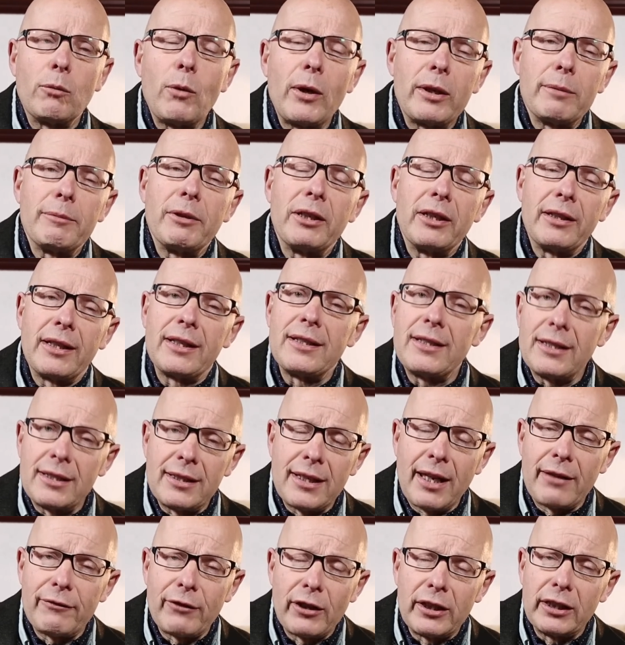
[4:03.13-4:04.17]
Wait a minute, they
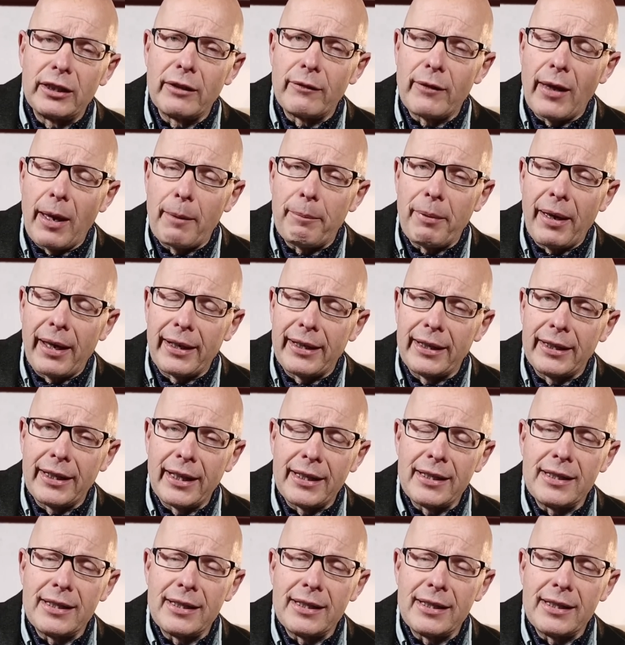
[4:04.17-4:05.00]
didn't have any of that back in